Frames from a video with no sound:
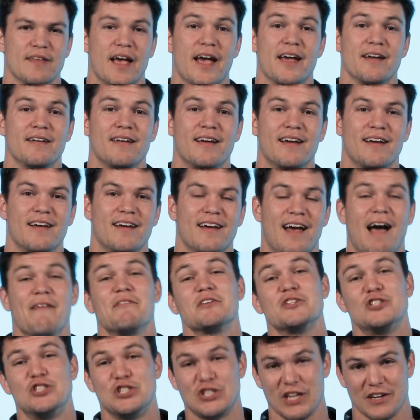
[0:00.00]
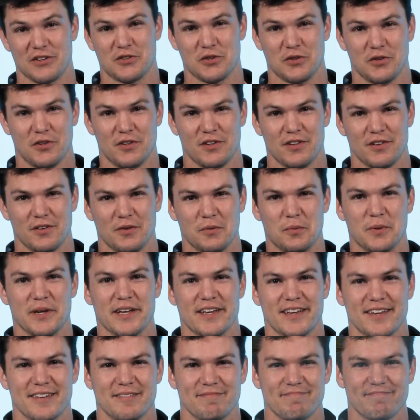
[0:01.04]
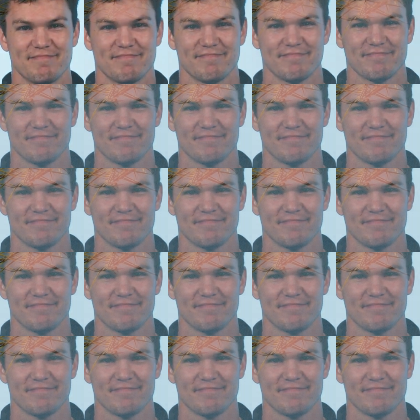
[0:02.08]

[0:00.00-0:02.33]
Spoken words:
Hey, have a gentle week.